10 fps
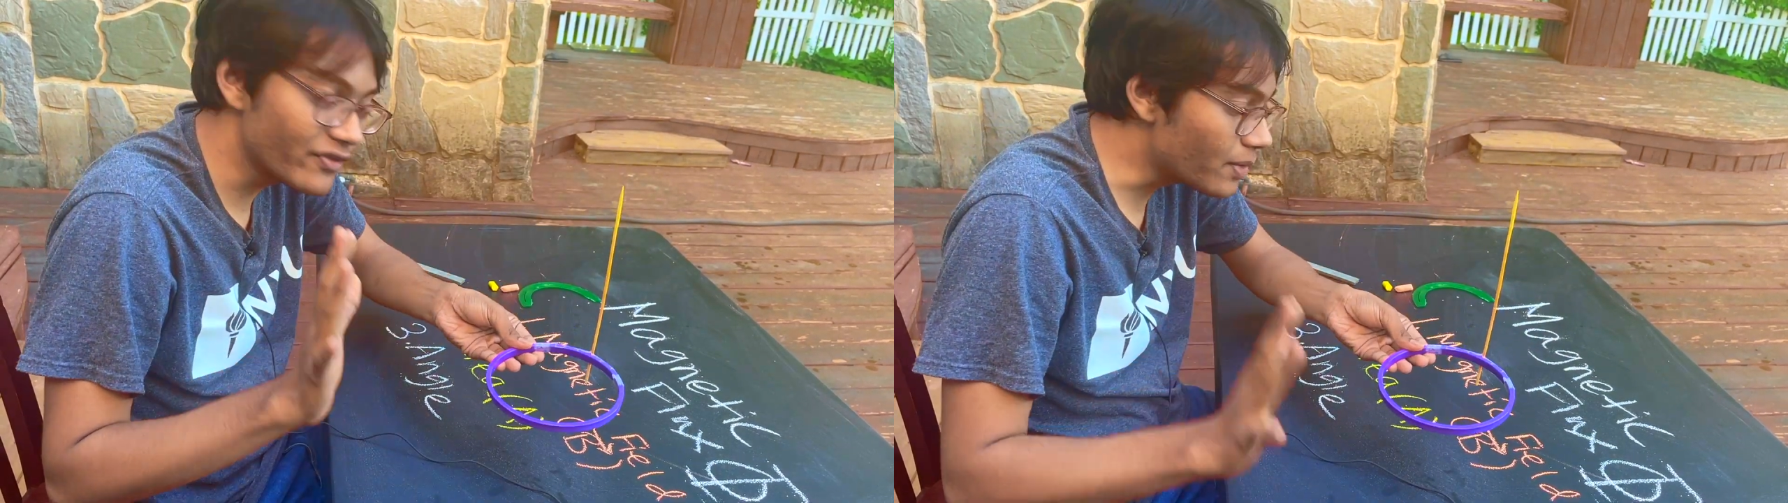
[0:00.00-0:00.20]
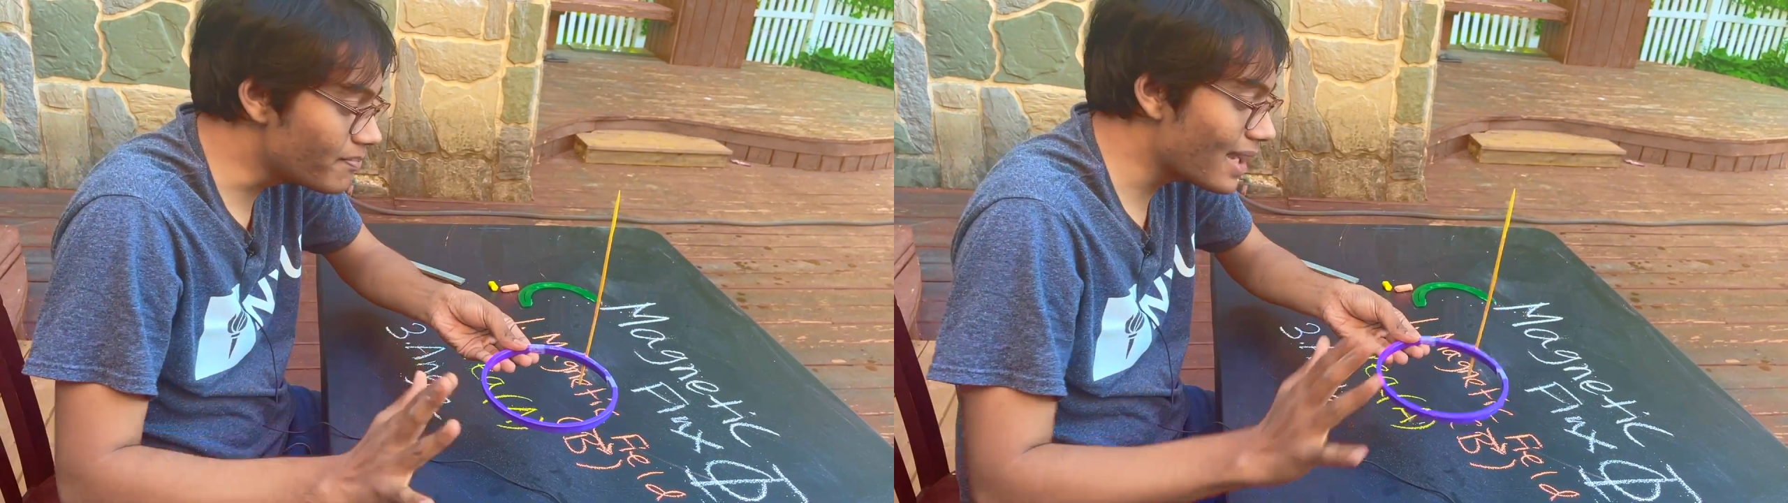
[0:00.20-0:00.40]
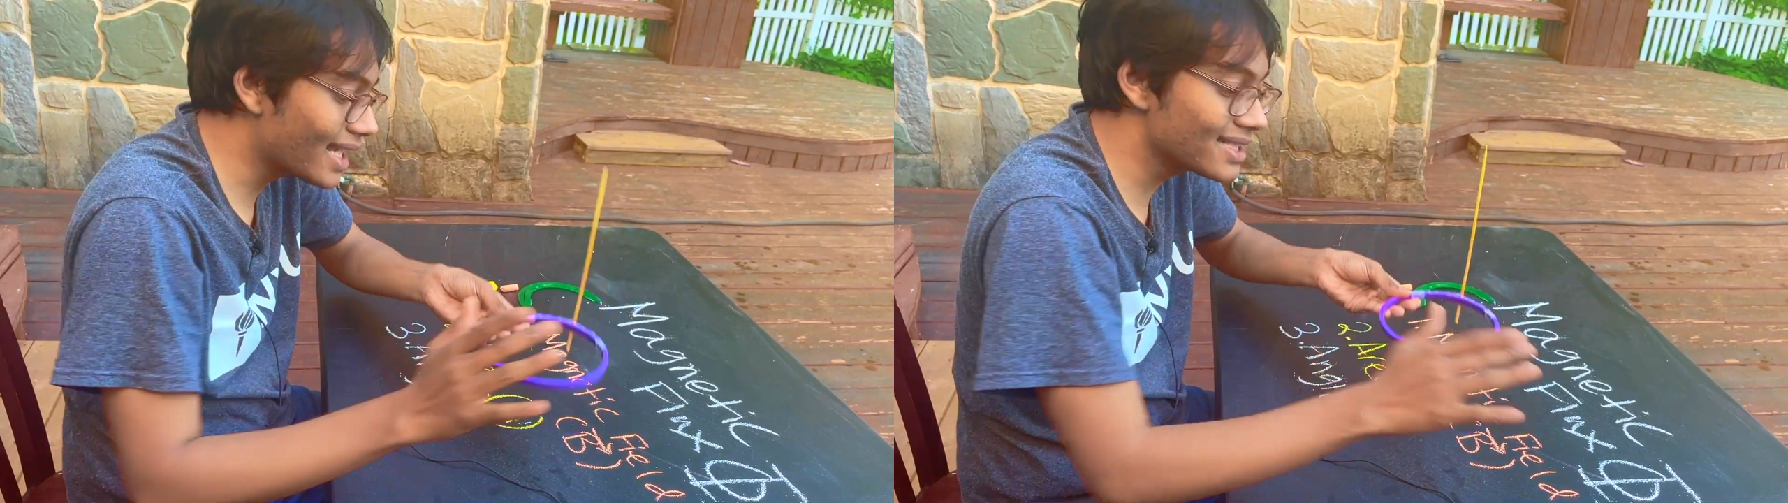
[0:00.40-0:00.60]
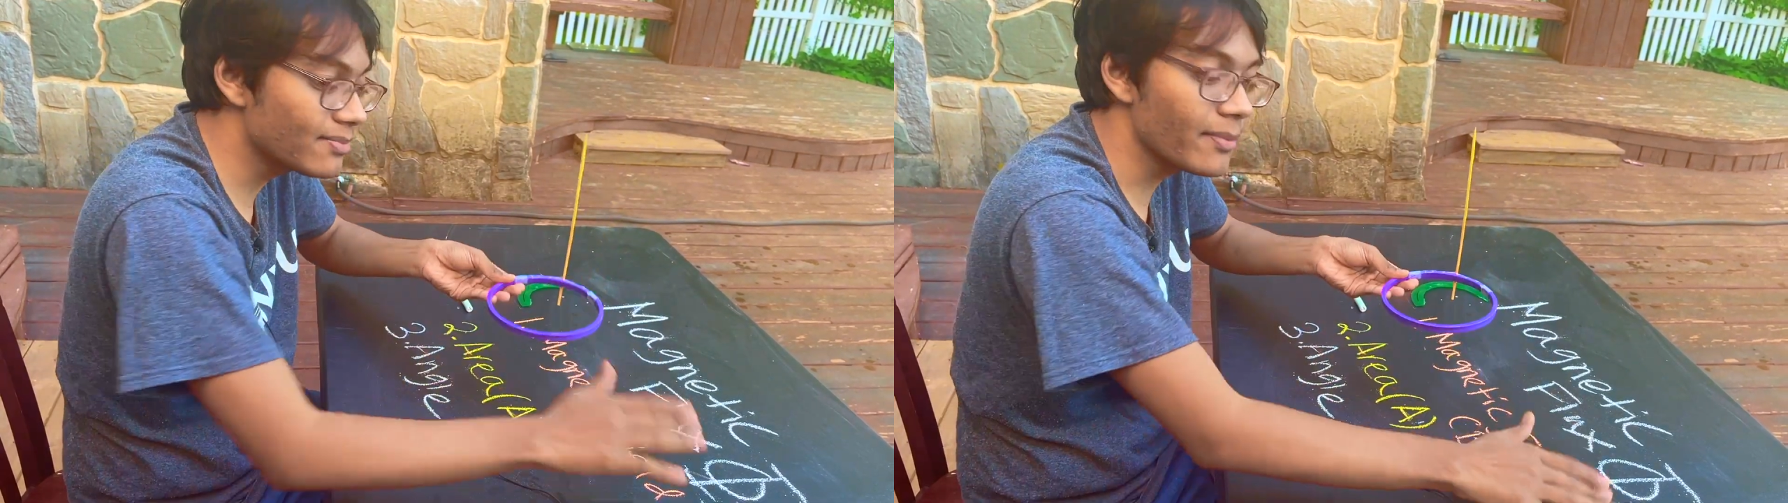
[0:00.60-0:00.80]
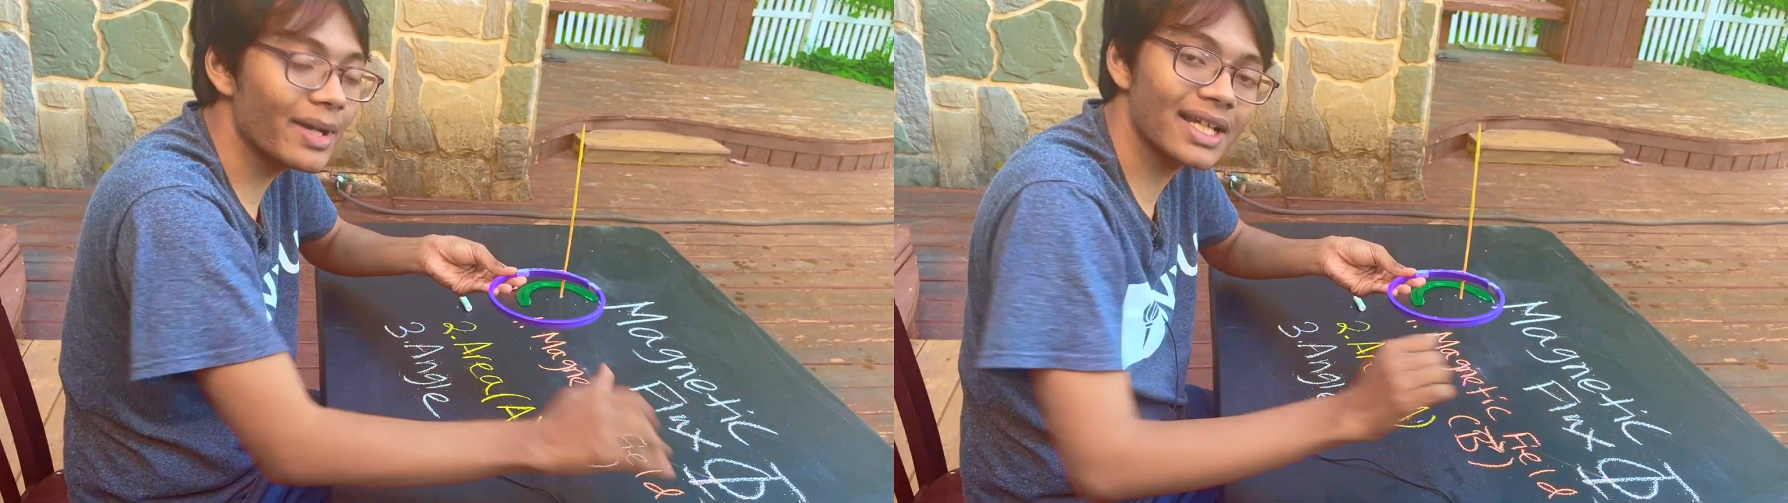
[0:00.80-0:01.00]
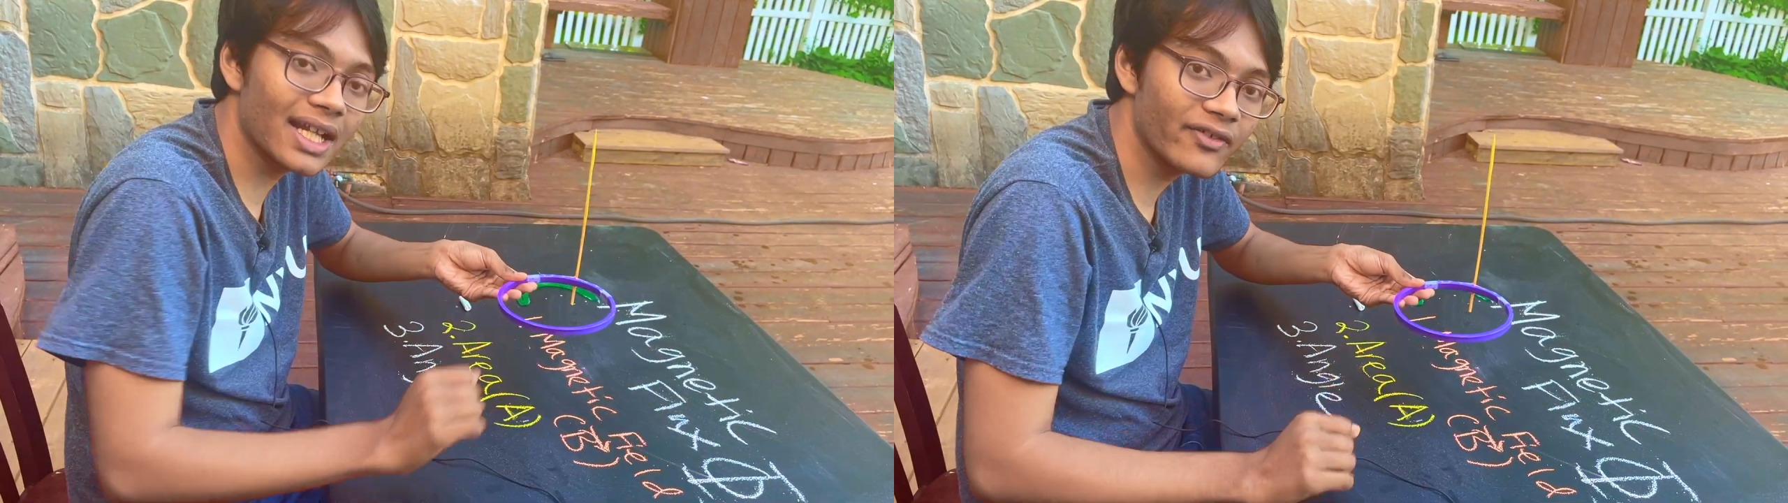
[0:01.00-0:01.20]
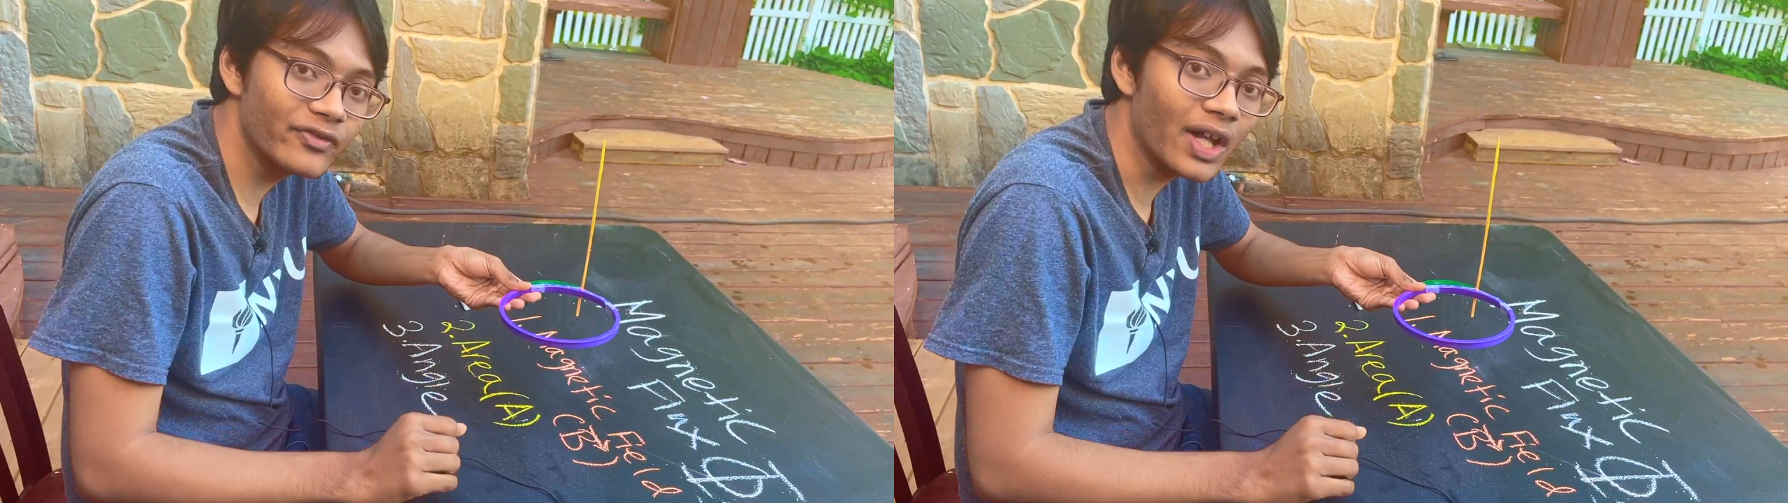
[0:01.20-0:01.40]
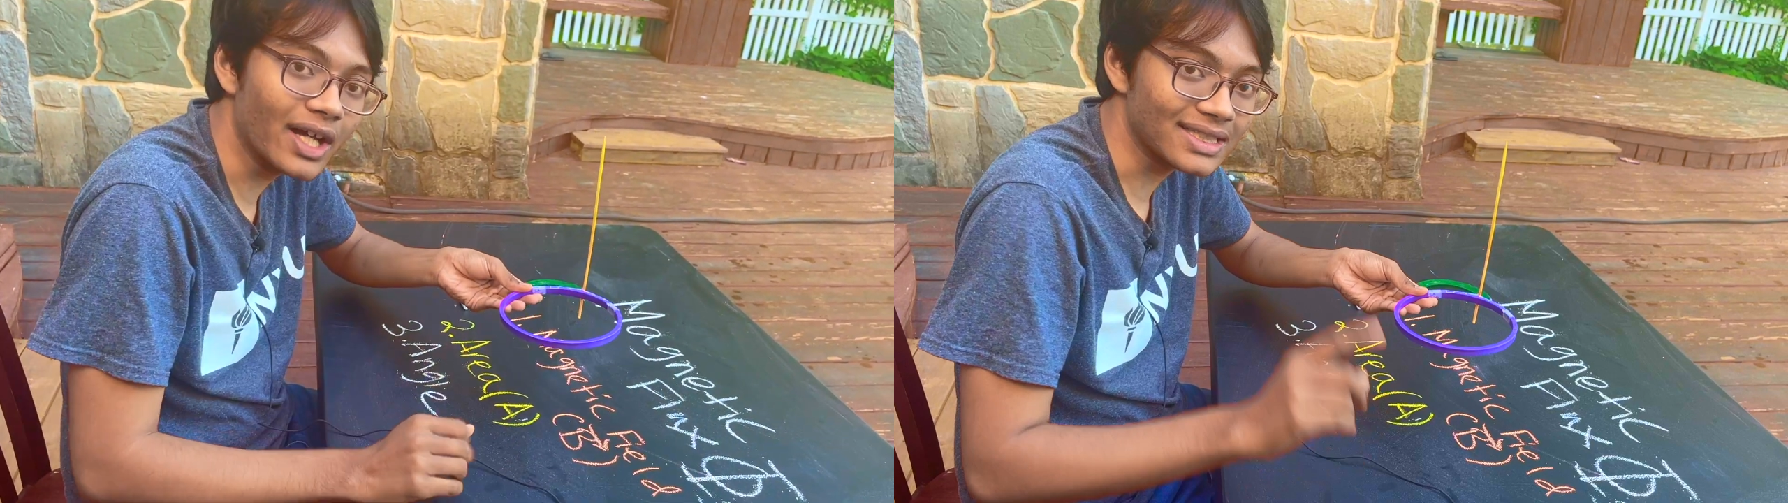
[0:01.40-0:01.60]
maximum magnetic
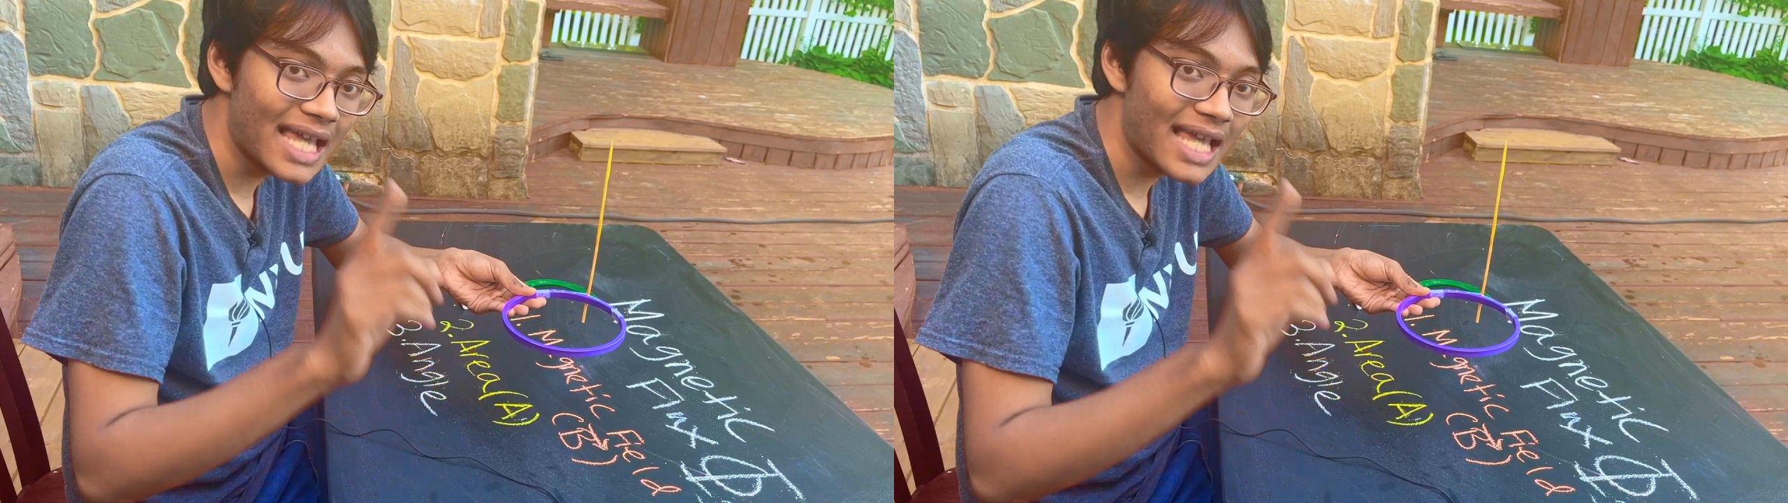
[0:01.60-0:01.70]
flux.